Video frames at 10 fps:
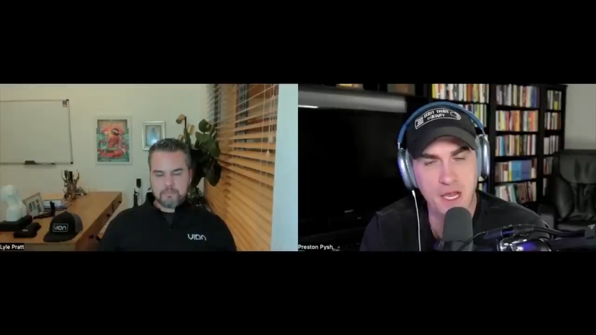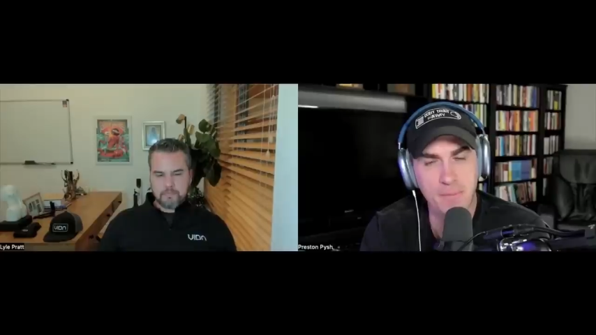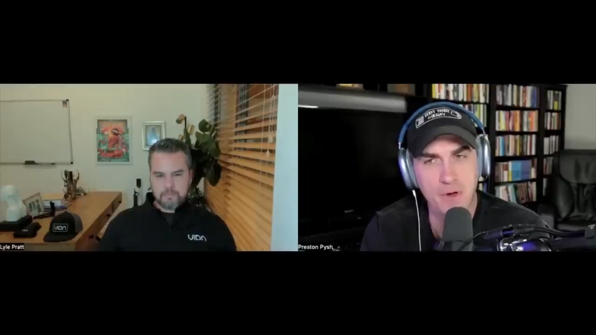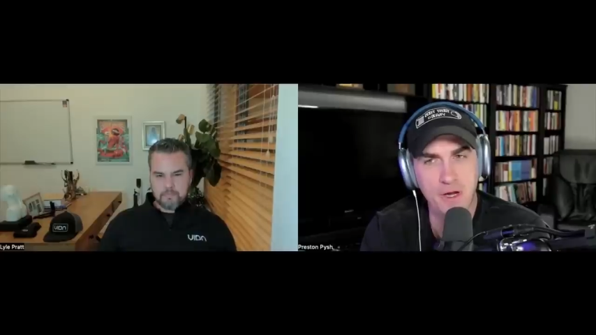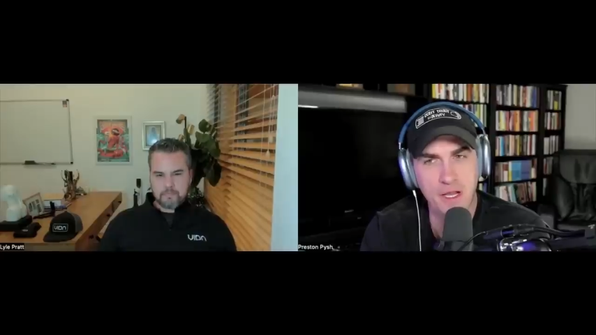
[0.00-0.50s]
Speaker 1: up
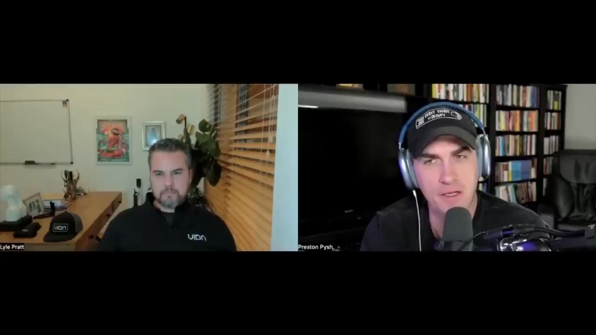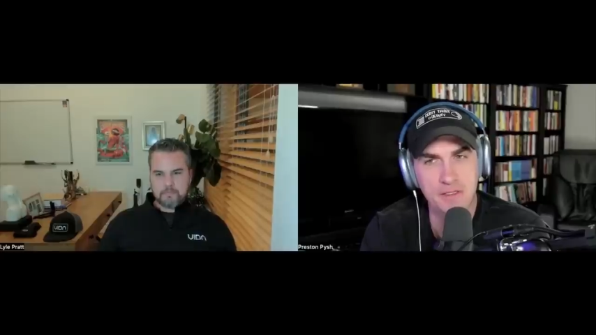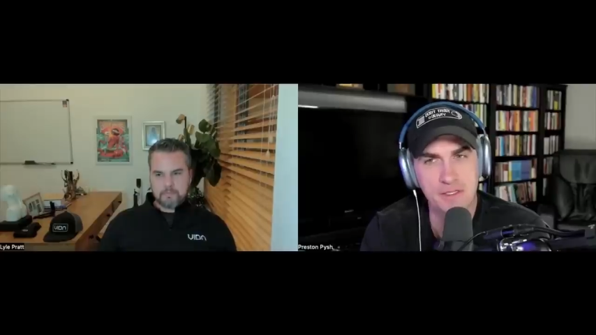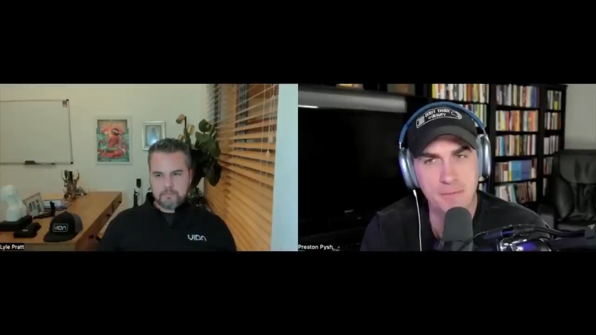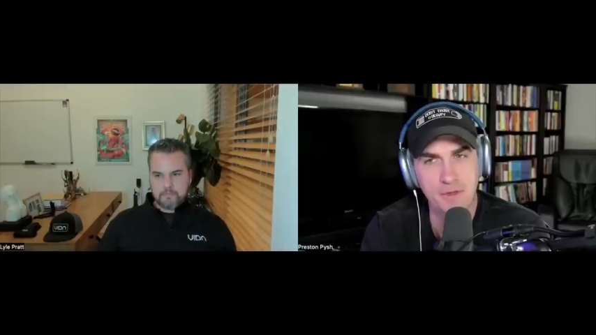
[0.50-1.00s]
on it
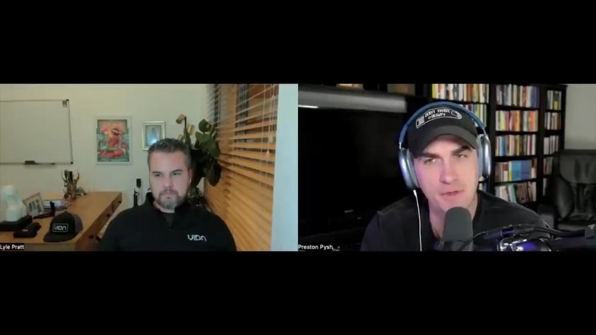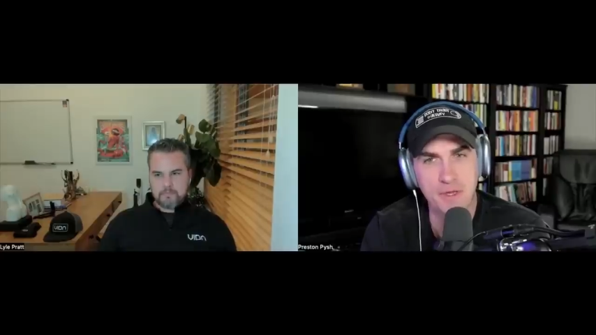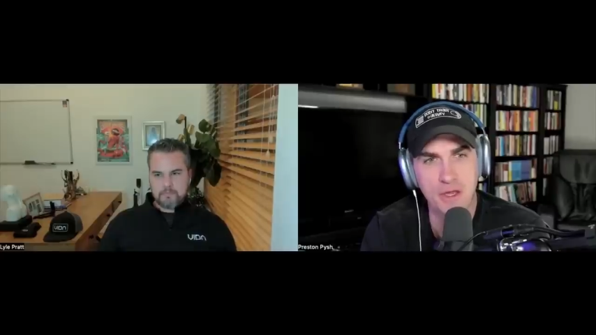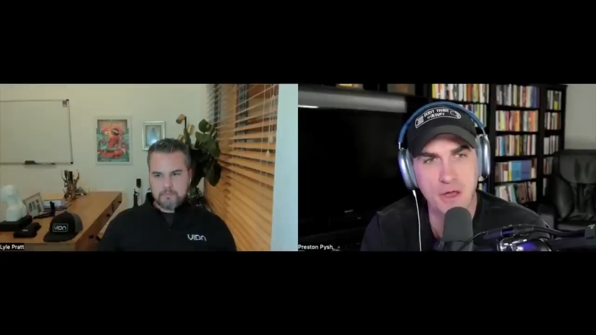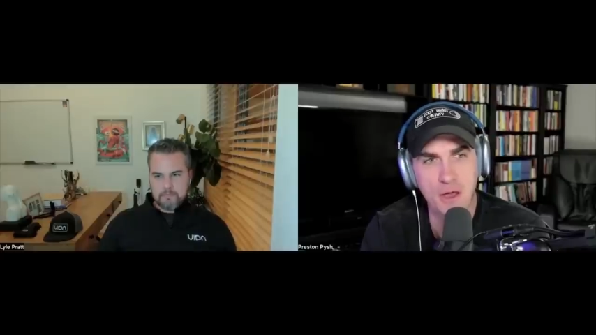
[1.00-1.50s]
simply
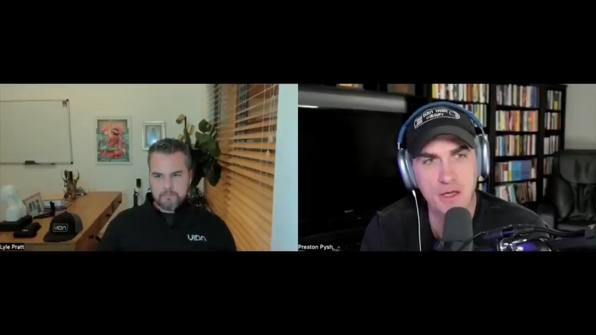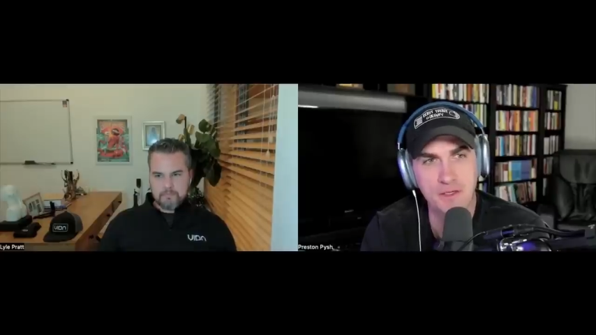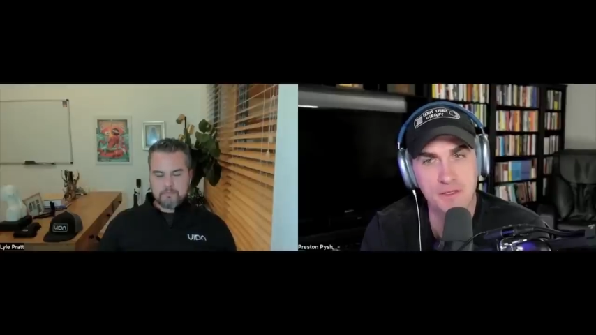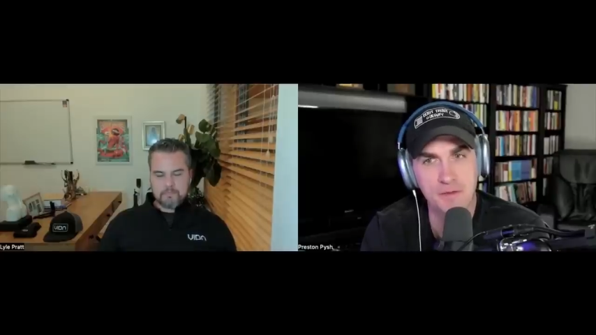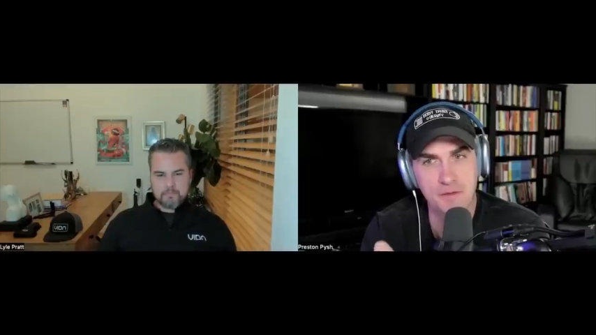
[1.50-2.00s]

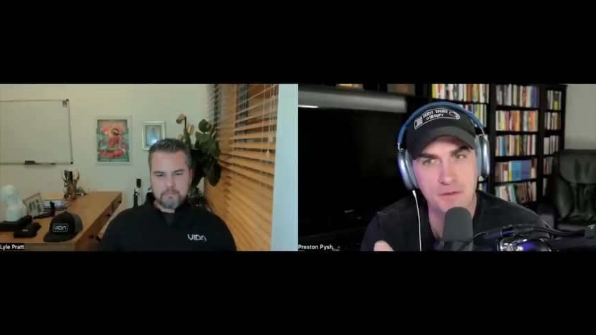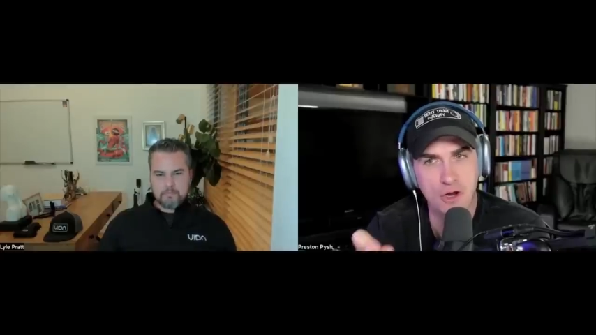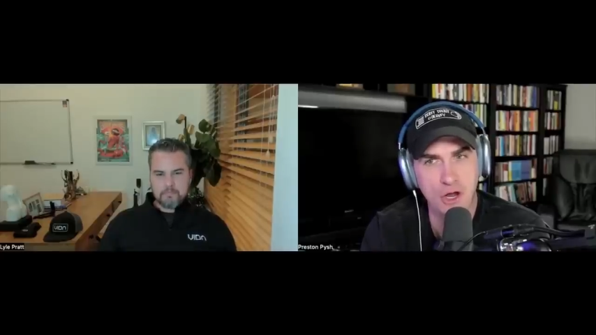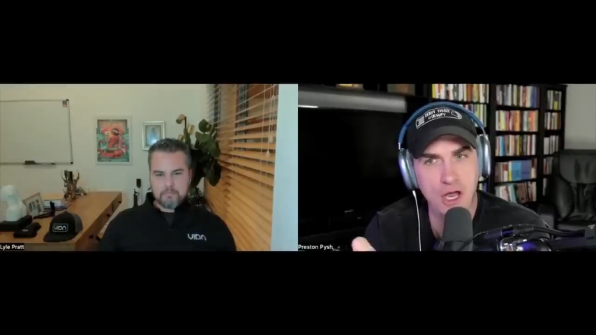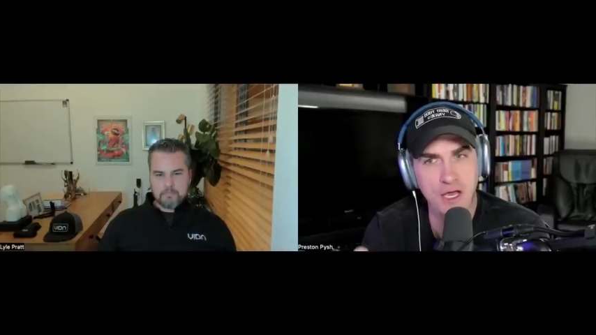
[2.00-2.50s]
because the
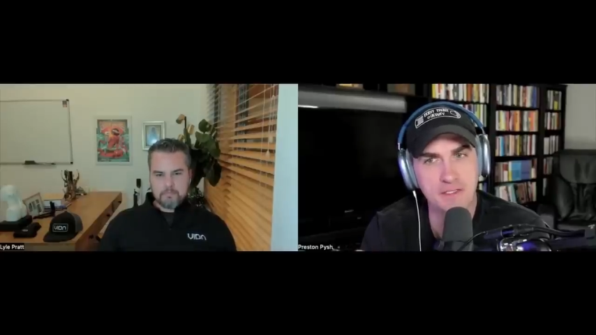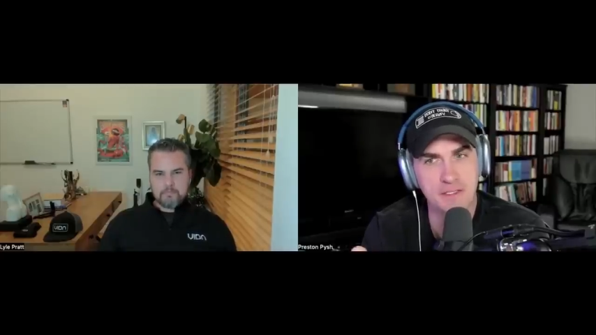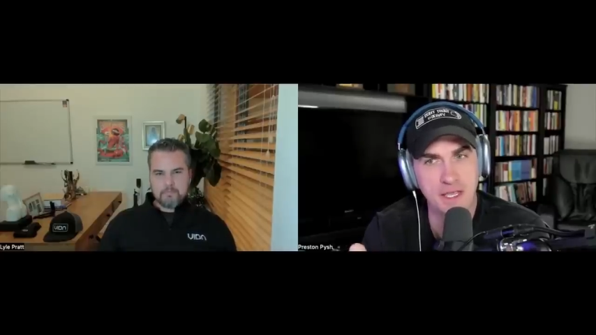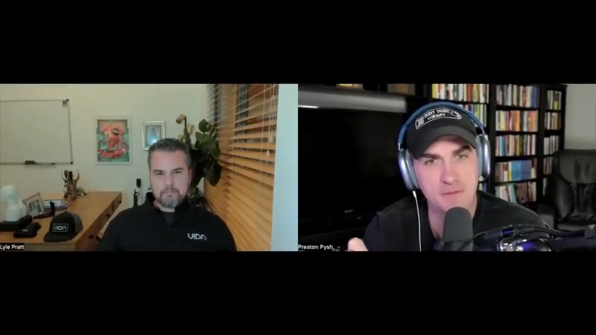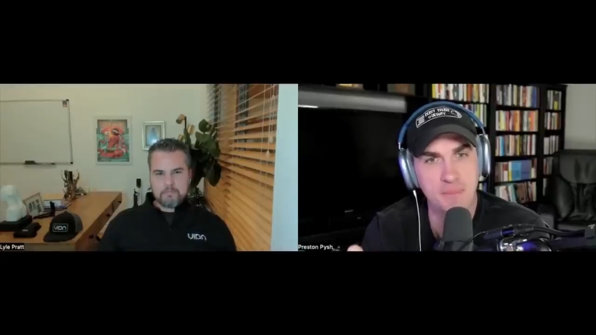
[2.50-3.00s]
cost
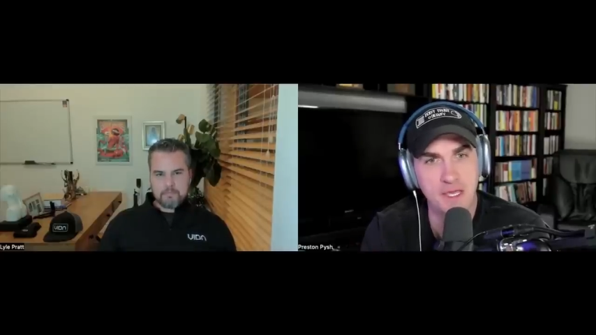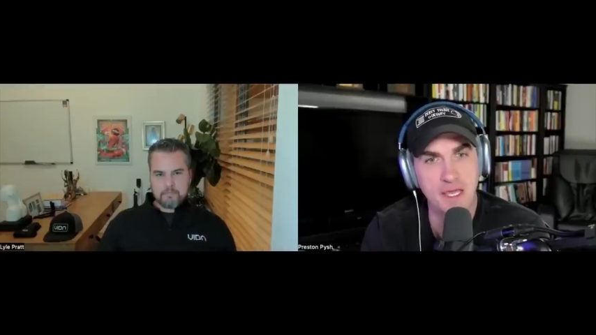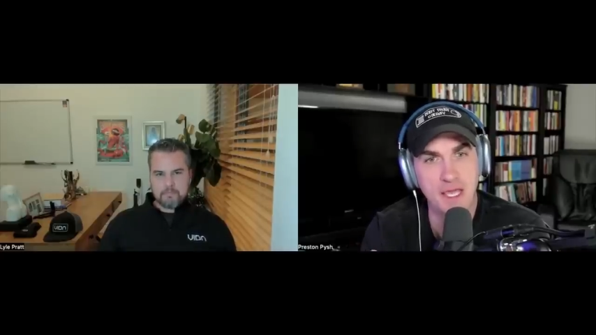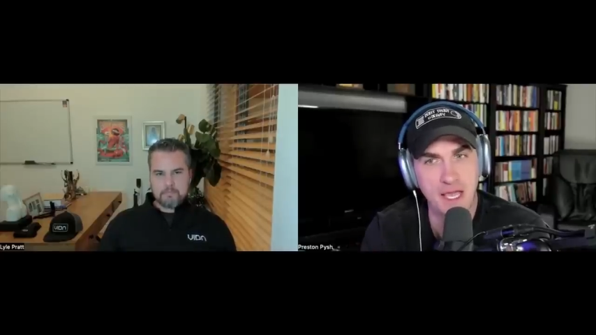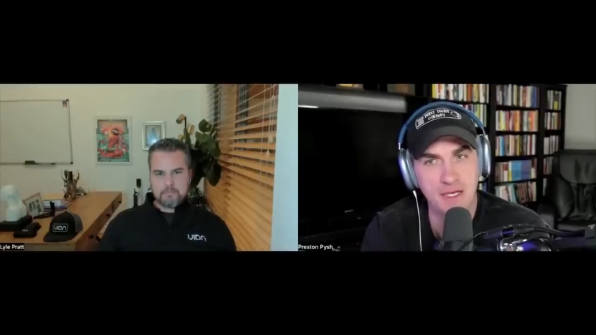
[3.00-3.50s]
that's
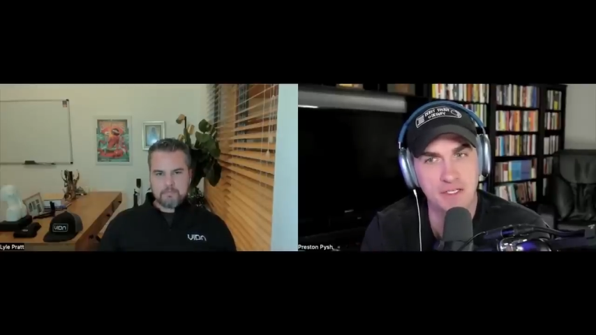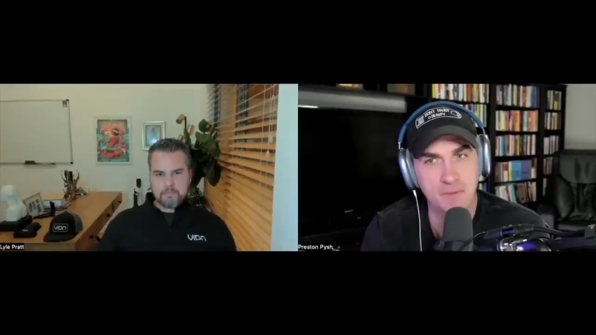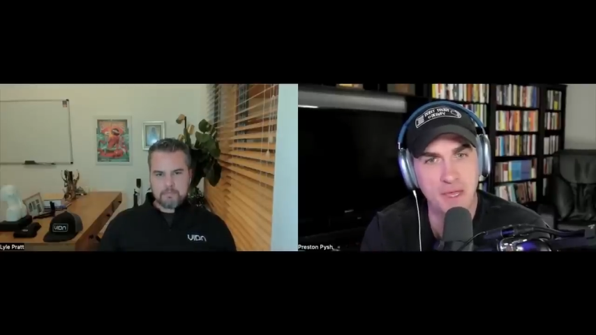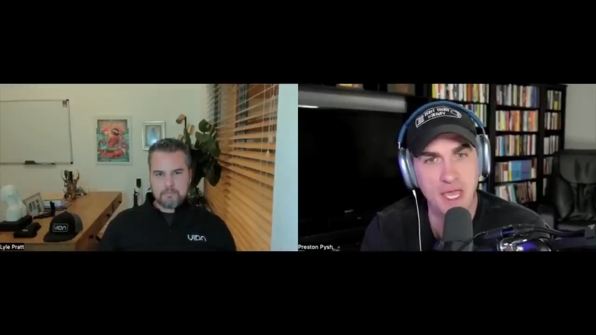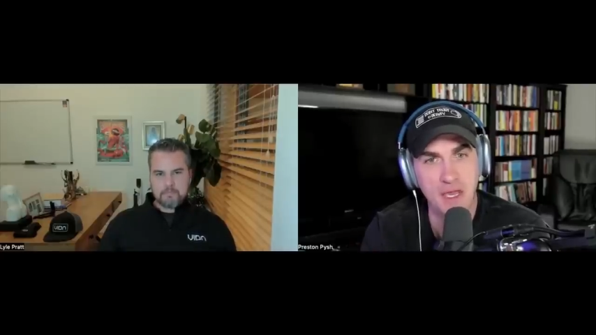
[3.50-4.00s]
being actually
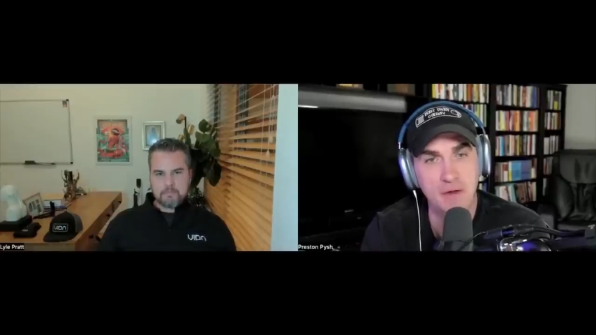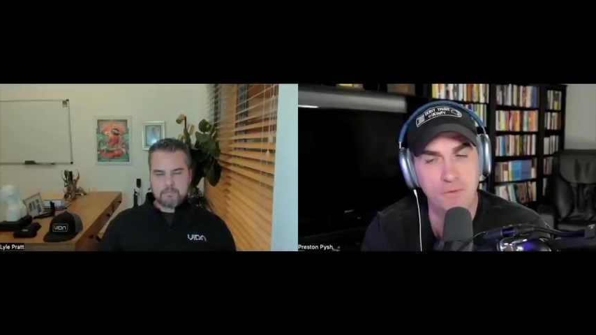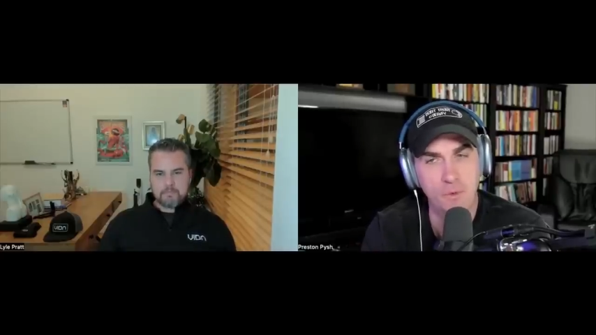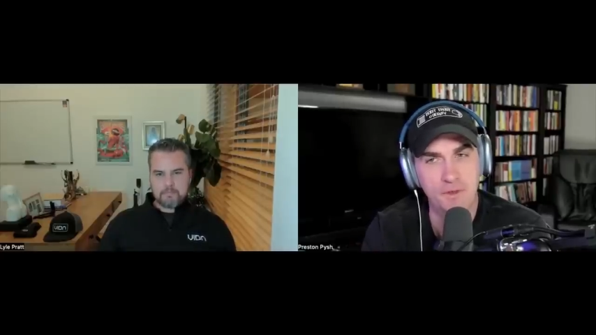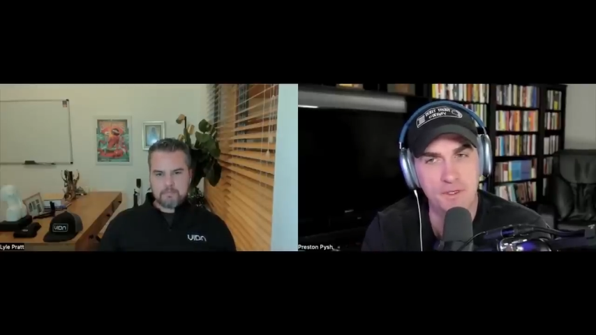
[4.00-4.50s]
paid
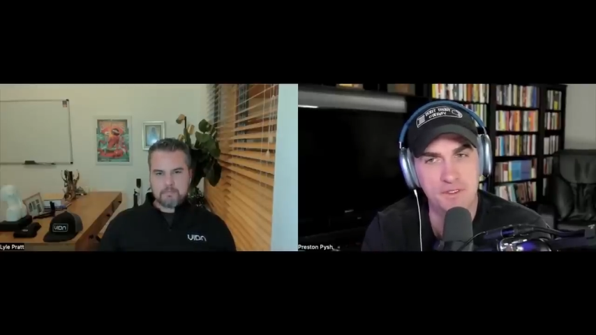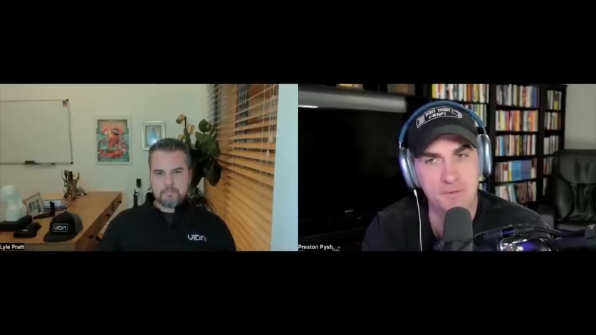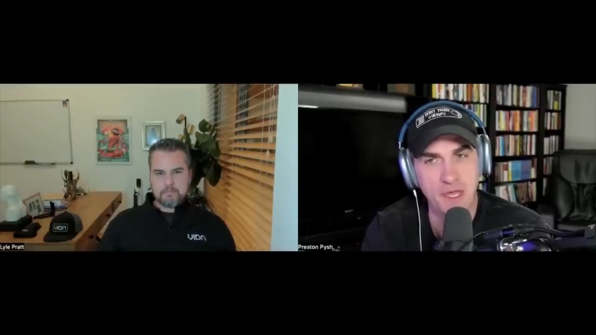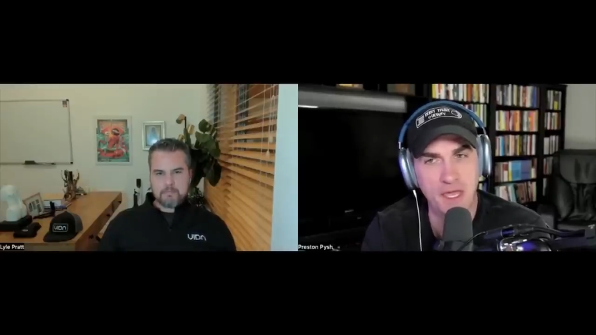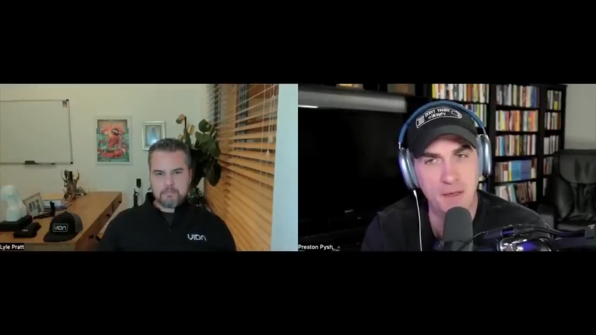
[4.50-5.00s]
for this
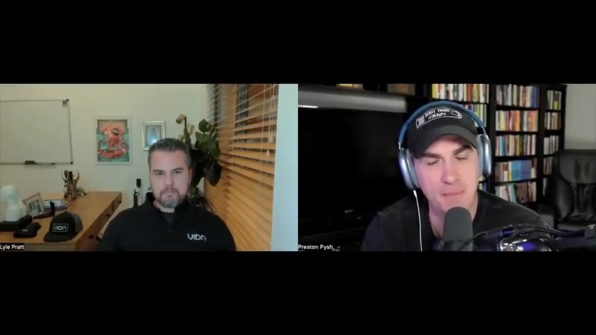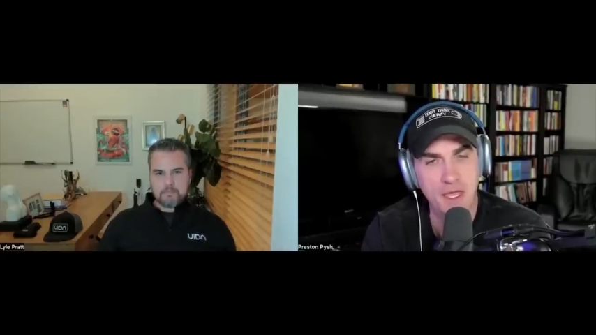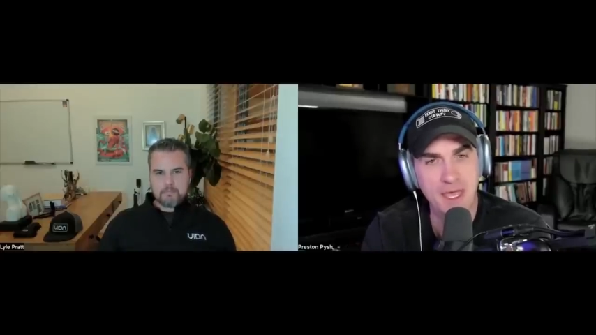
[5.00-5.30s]
spam